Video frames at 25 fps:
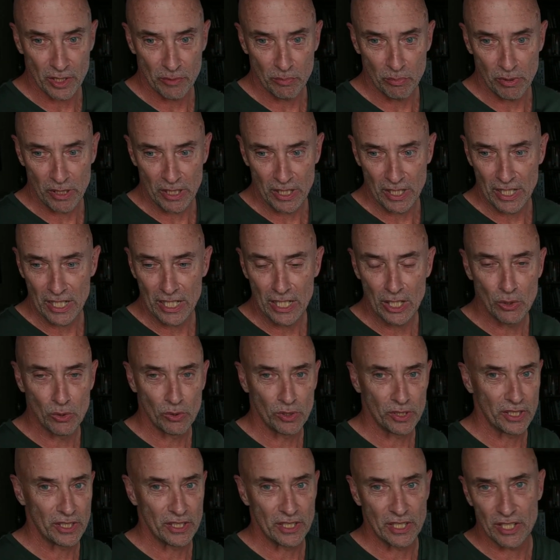to be
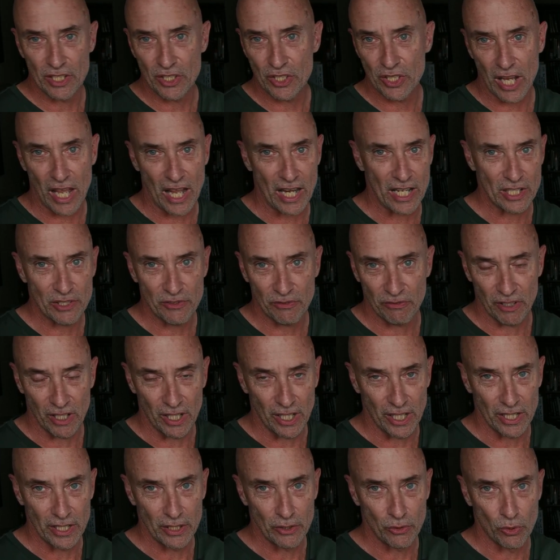equally
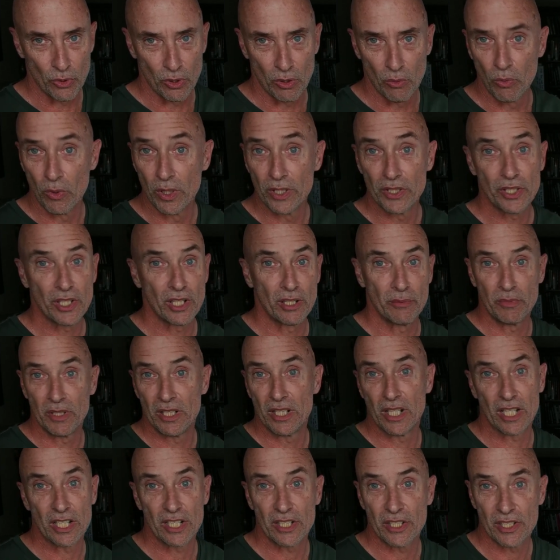dissatisfied or one's going to
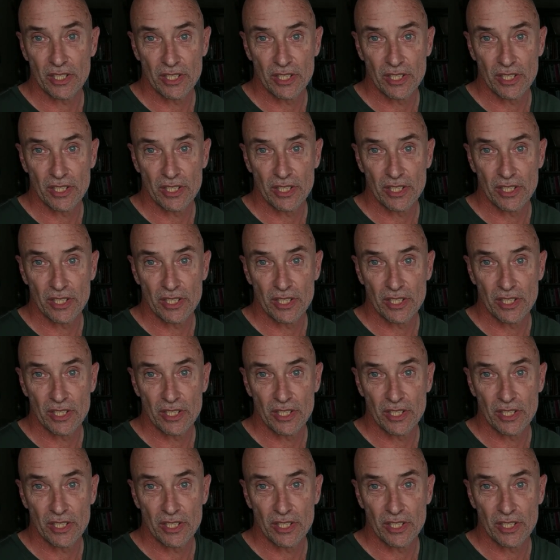be